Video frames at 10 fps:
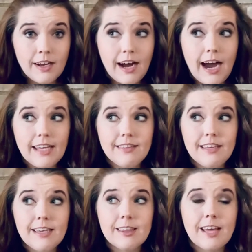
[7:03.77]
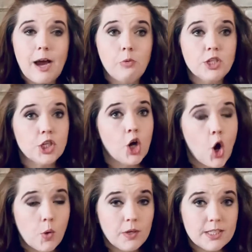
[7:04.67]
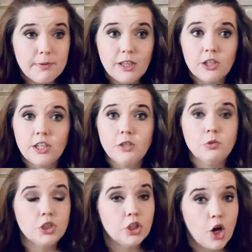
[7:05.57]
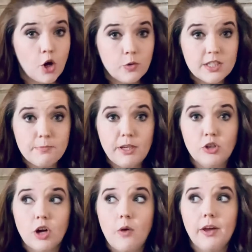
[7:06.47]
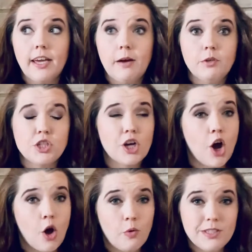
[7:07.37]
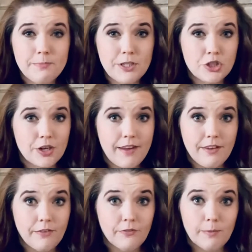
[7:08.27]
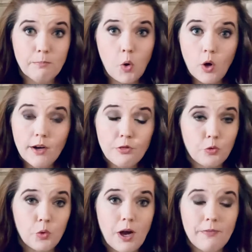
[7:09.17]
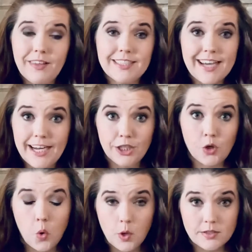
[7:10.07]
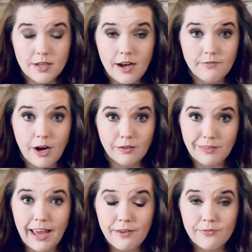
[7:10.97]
I think that we should always be learning, we should always be growing, and we should always be striving for more throughout the entire course of our life.